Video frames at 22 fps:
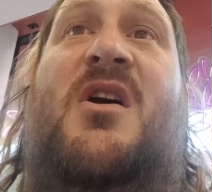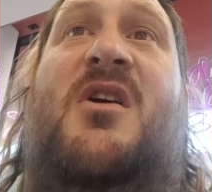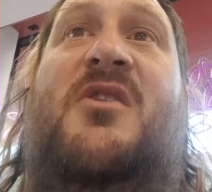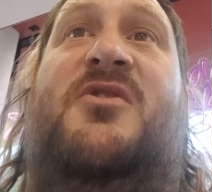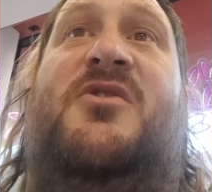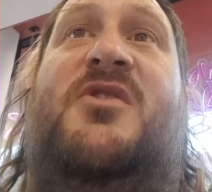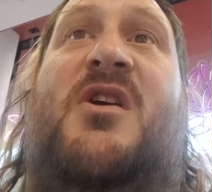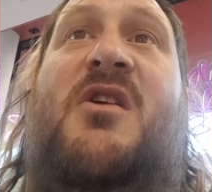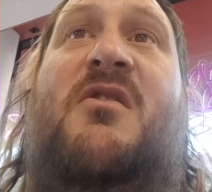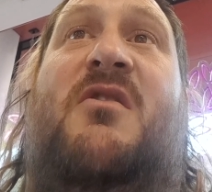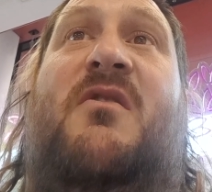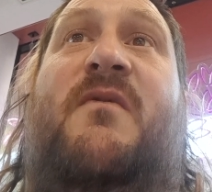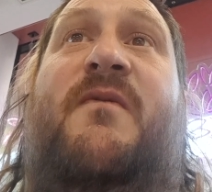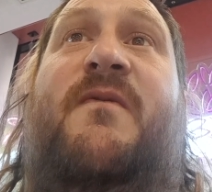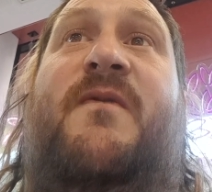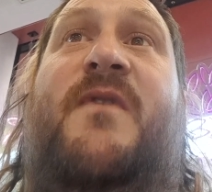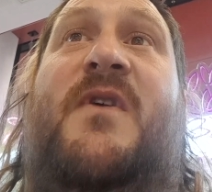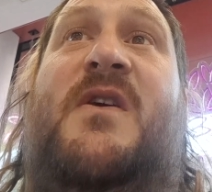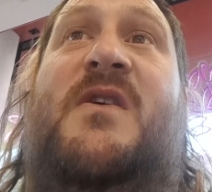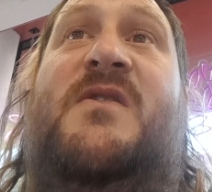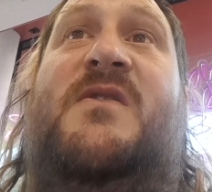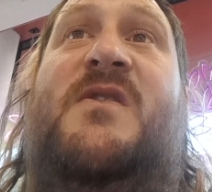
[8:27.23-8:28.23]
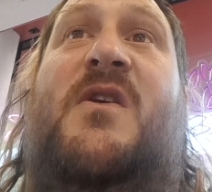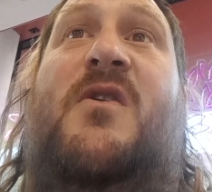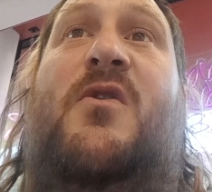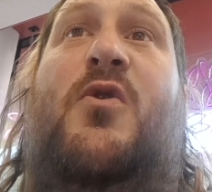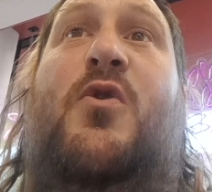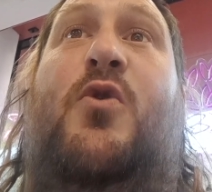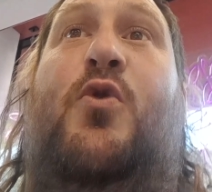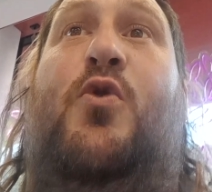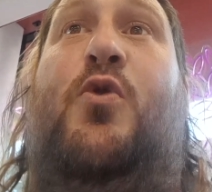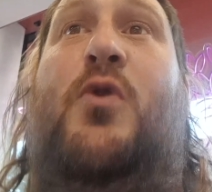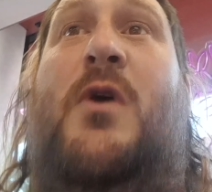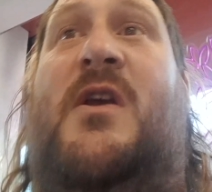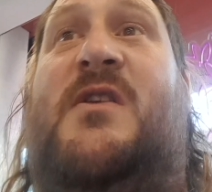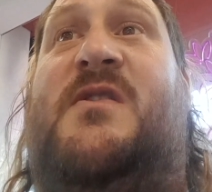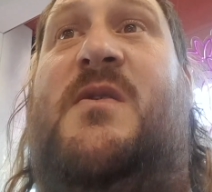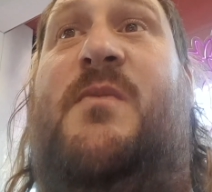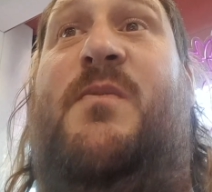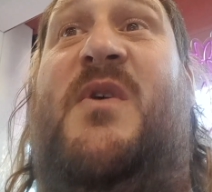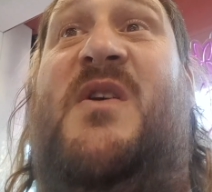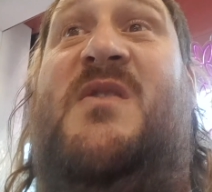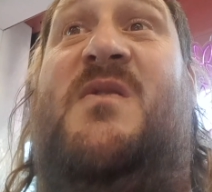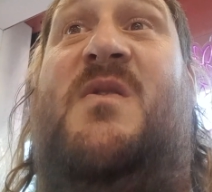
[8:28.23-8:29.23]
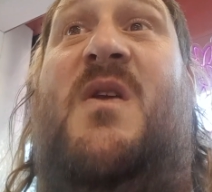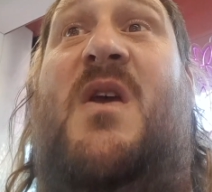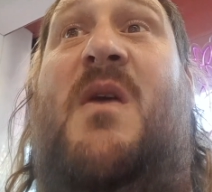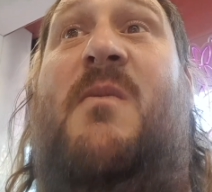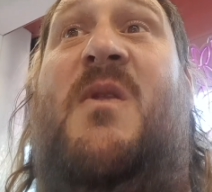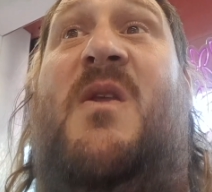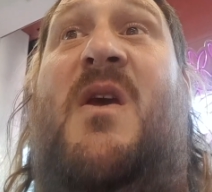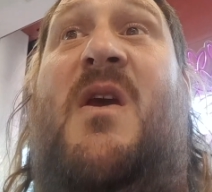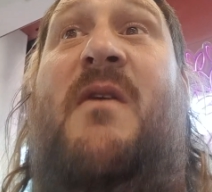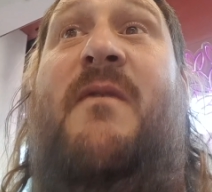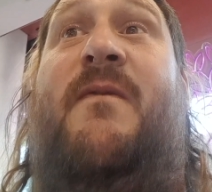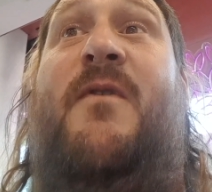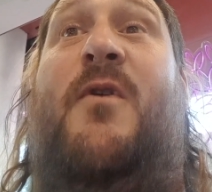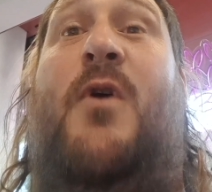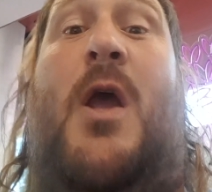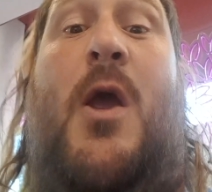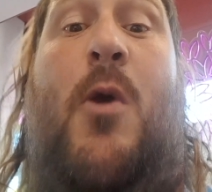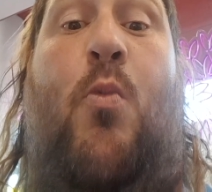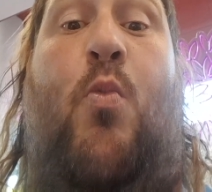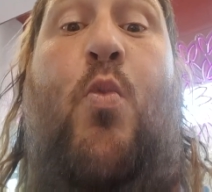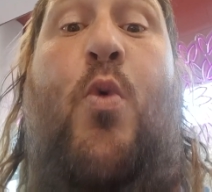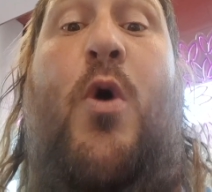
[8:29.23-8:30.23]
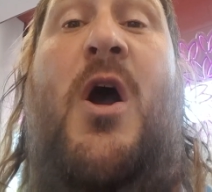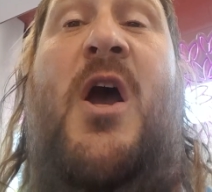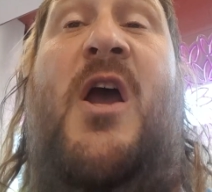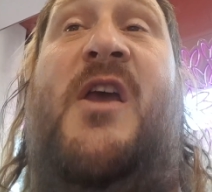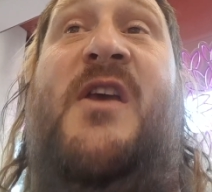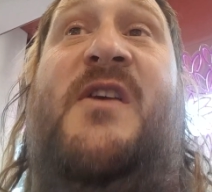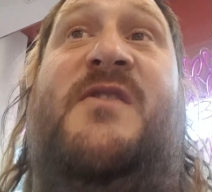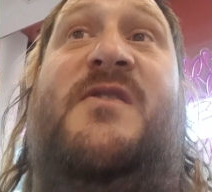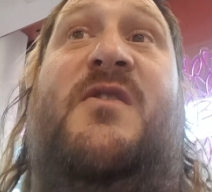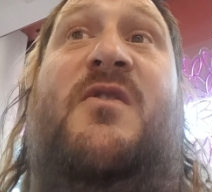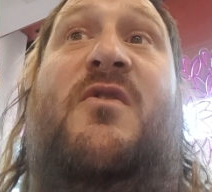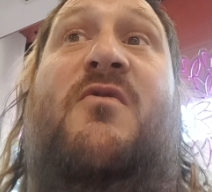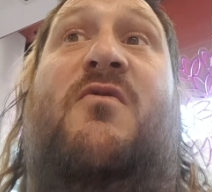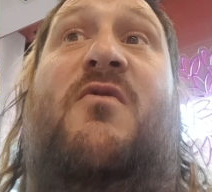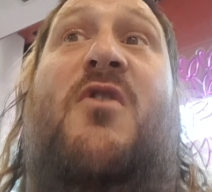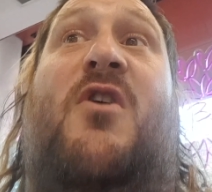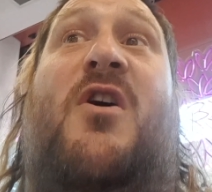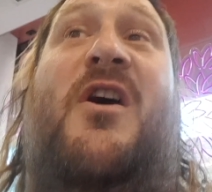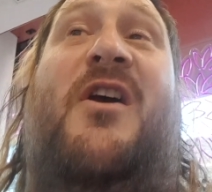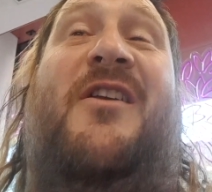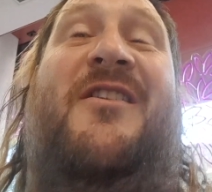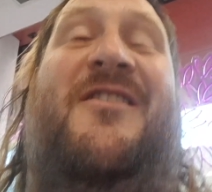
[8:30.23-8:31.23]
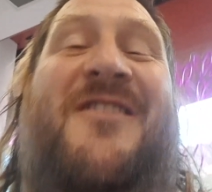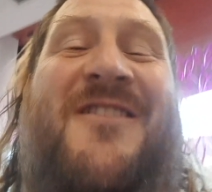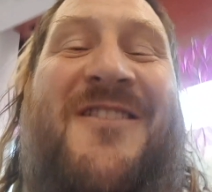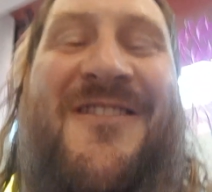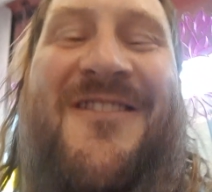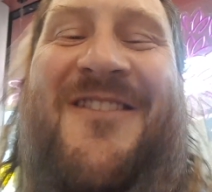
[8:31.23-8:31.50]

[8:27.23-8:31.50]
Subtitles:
Jared Fee said, "Who has the best name in the AFL, and why is it Grind?"